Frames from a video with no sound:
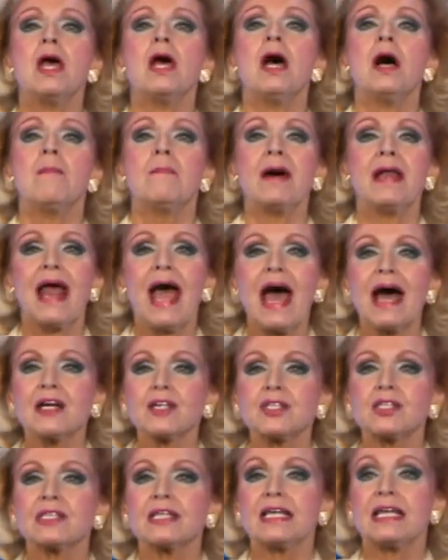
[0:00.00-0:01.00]
But
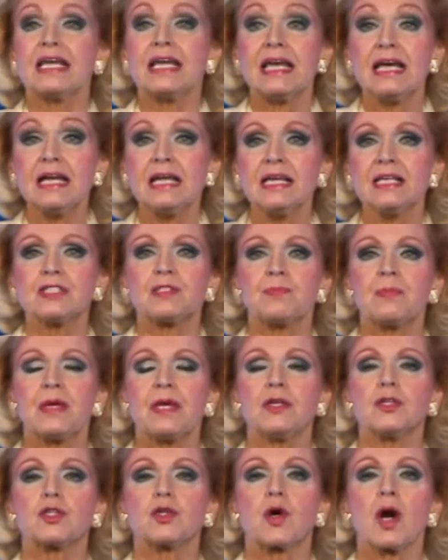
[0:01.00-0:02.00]
actually, it is
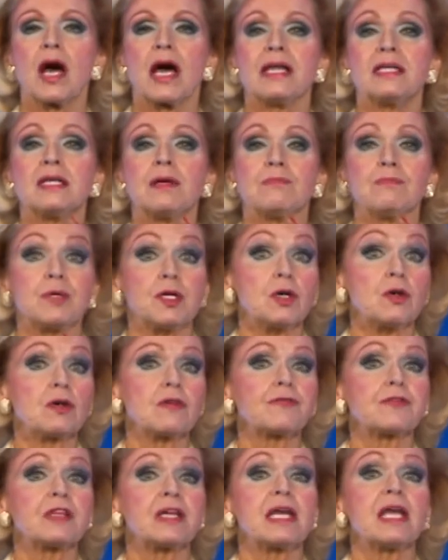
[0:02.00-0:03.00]
being trined
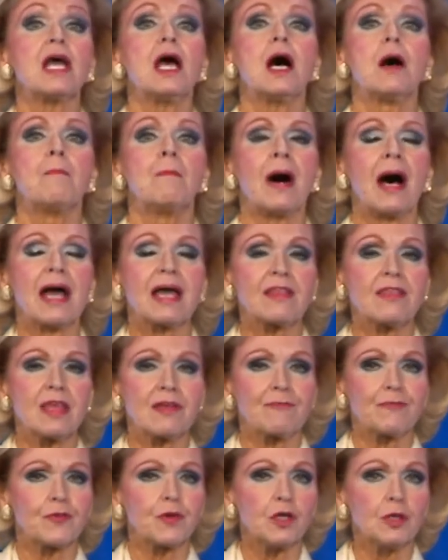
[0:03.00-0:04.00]
beautifully by the
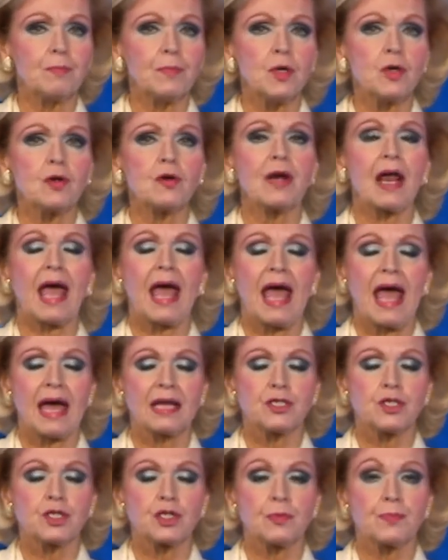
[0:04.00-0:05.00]
full moon
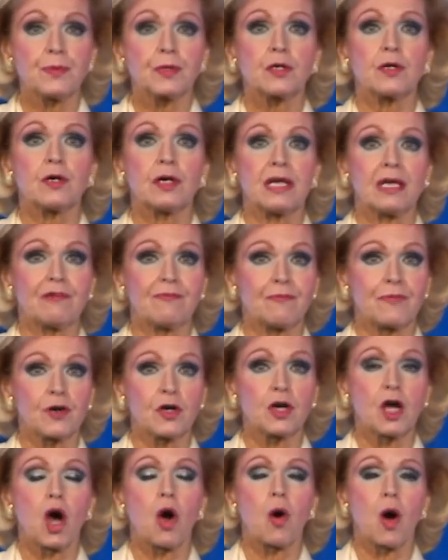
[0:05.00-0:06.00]
and Jupiter in
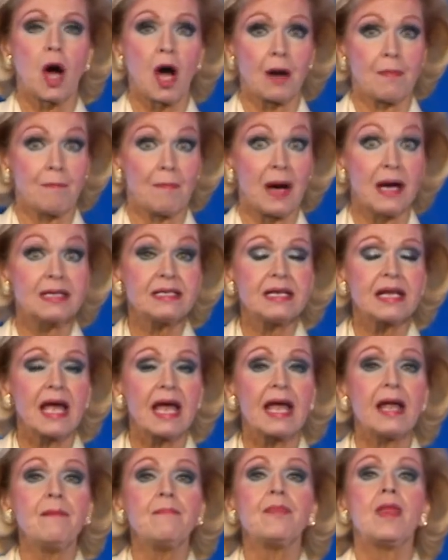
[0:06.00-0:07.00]
Virgo on
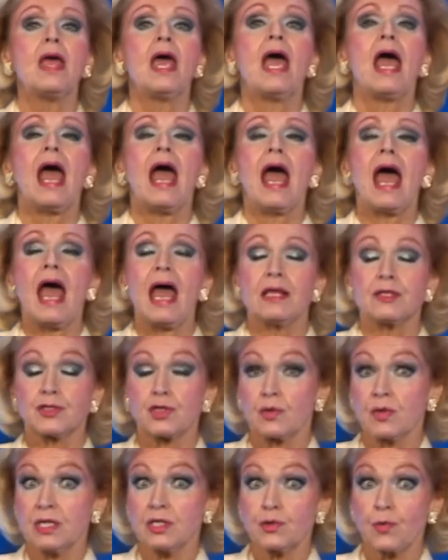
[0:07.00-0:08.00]
Monday, and
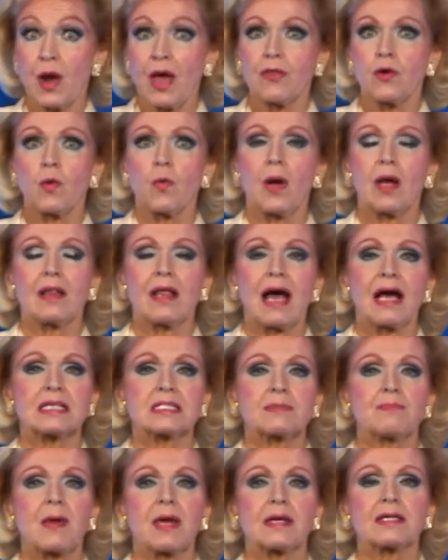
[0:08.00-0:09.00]
so it's rather well
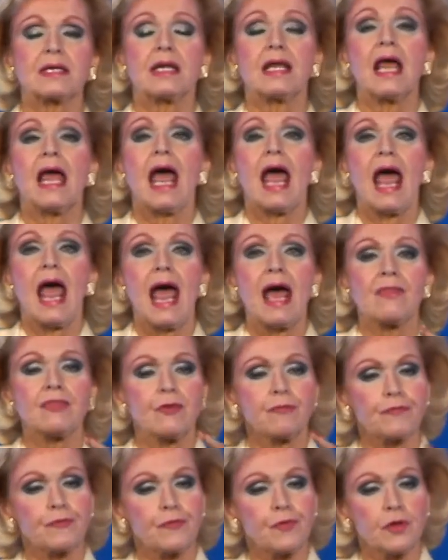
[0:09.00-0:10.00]
aspected. And the
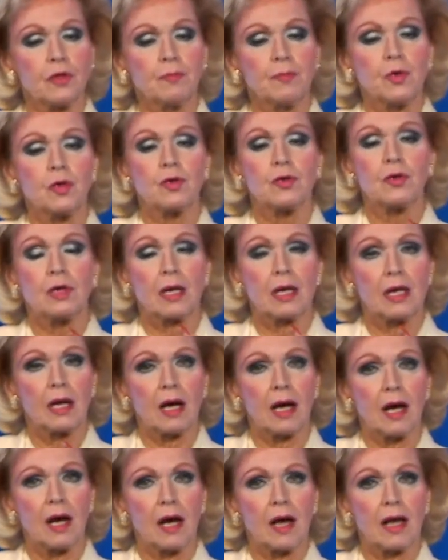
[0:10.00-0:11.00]
full moon
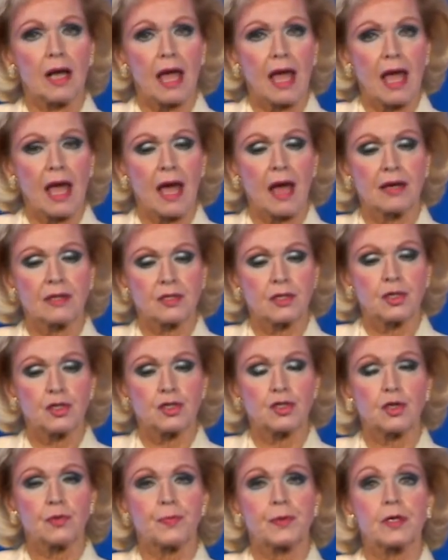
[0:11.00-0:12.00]
uh, and
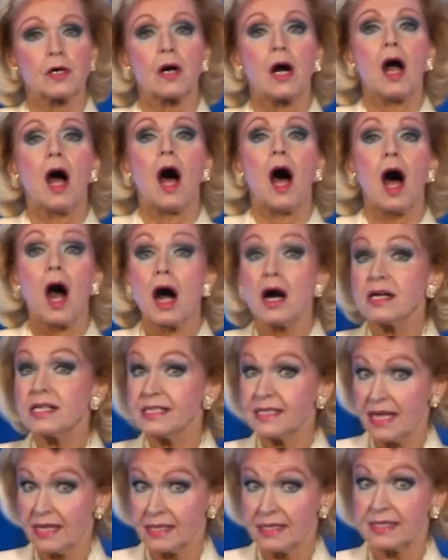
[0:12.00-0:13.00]
Jupiter are
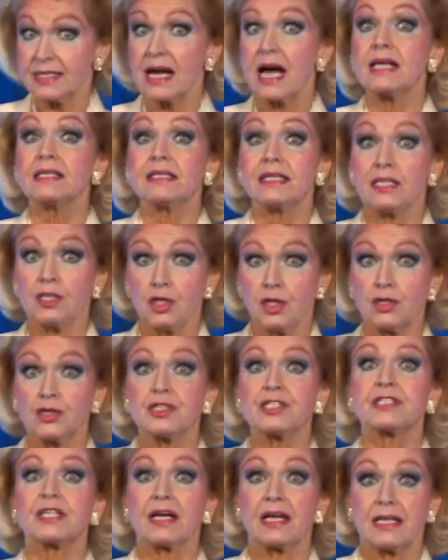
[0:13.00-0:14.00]
sextiling your
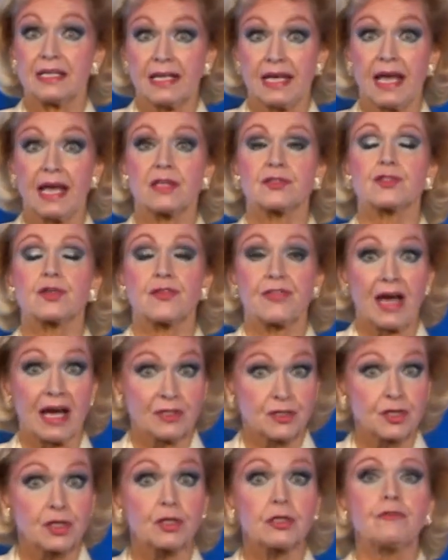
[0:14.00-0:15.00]
sun, Cancer.
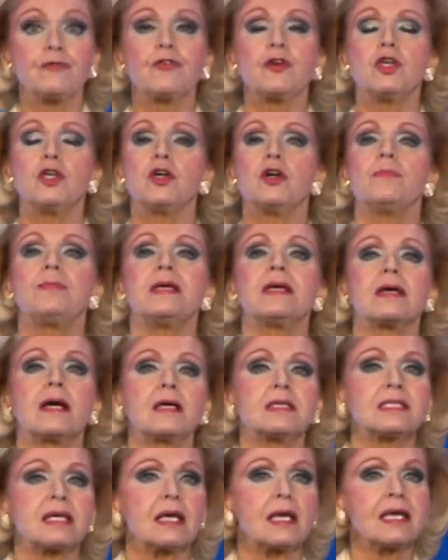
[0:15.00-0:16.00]
That's good for you
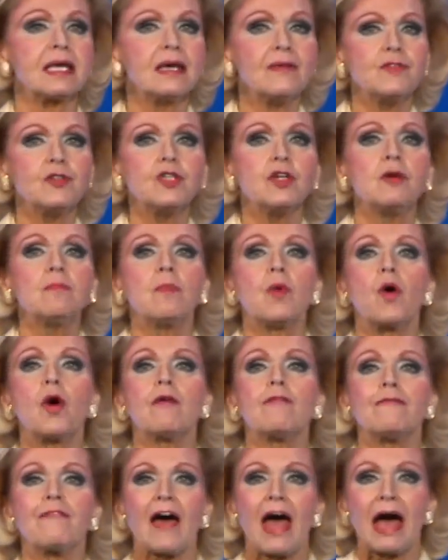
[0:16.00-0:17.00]
because it gives you more
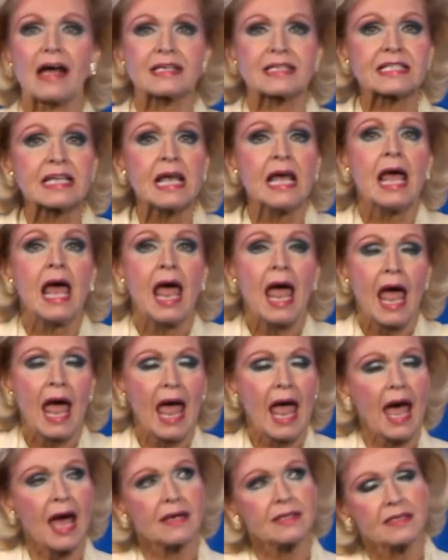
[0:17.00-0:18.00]
facts
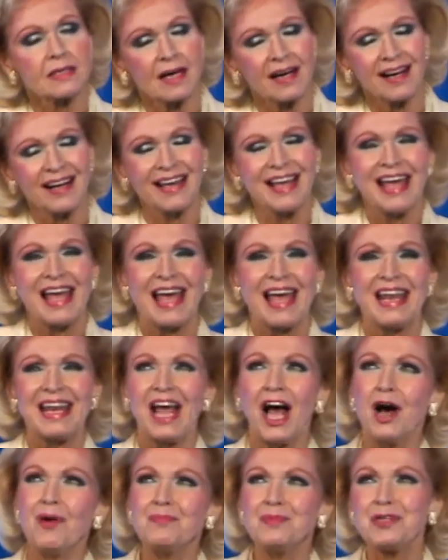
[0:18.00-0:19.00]
and uh, it
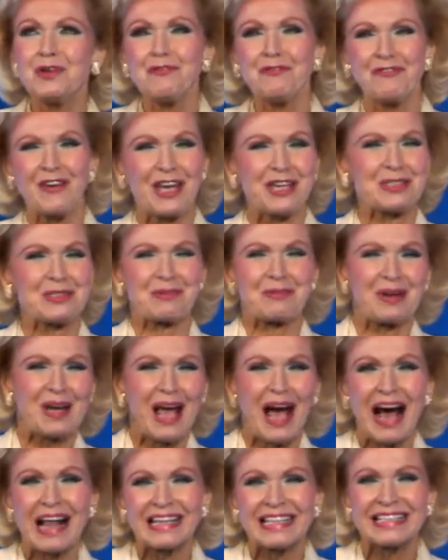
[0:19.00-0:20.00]
helps you face
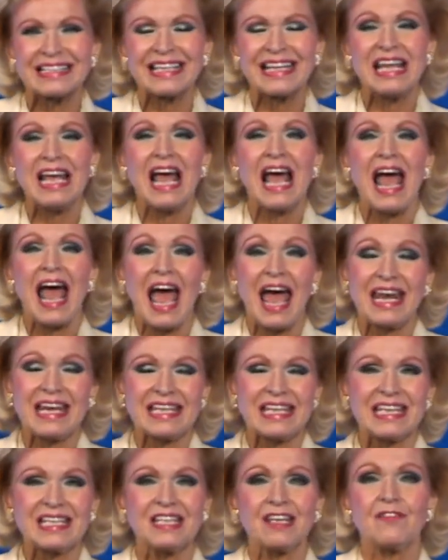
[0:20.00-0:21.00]
reality and it
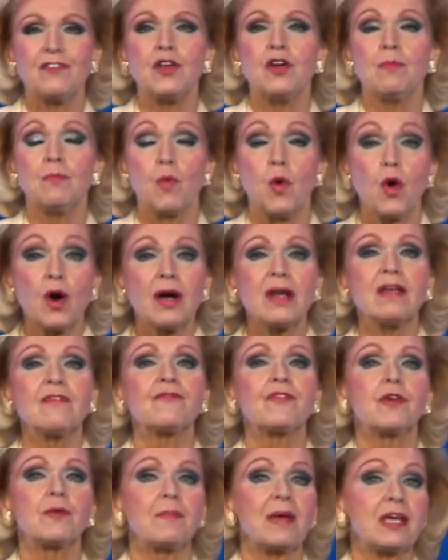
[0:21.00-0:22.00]
can give you more
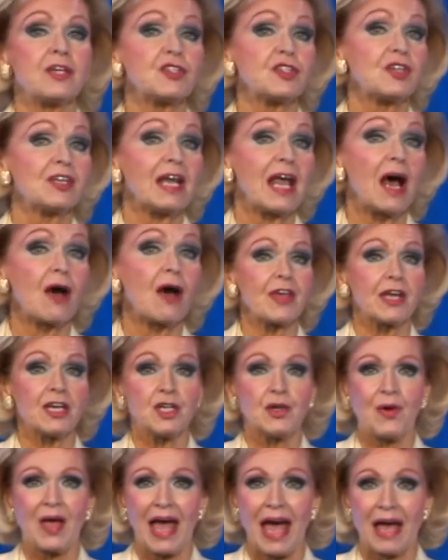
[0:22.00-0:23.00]
information now
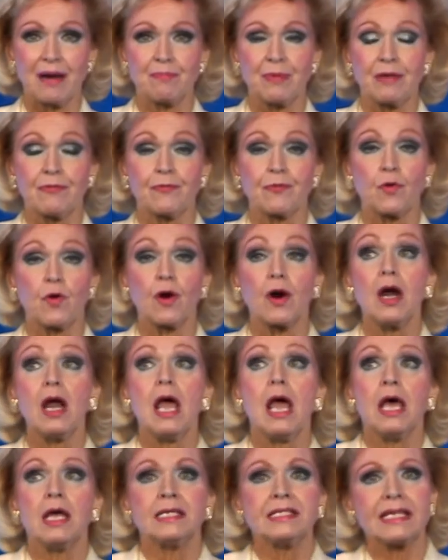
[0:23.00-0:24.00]
you had before
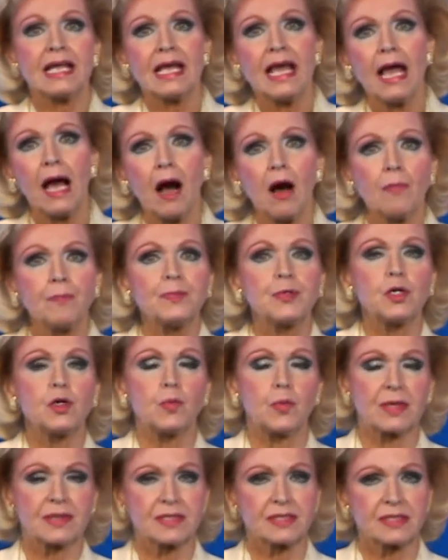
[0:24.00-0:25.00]
to help you
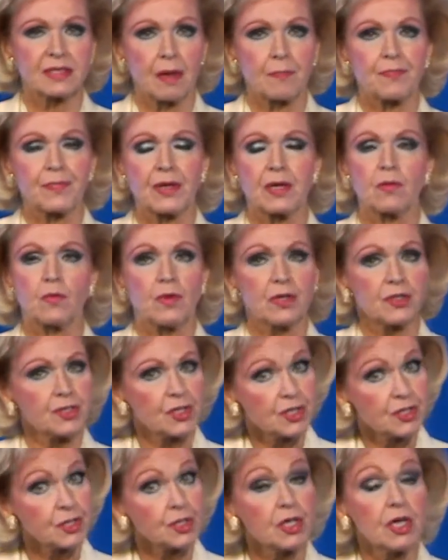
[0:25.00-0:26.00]
with something, which
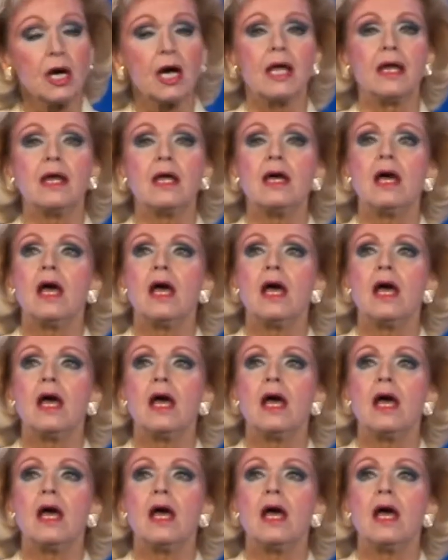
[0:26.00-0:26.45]
is good.